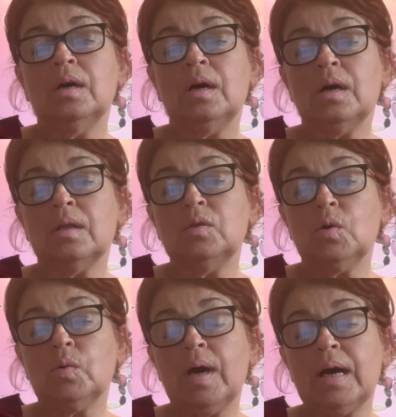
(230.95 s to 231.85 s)
uh,
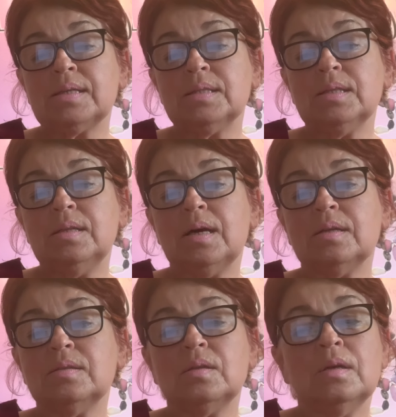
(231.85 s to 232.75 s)
no
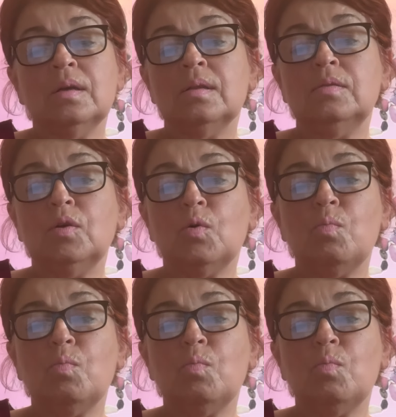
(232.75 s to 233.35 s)
accident, no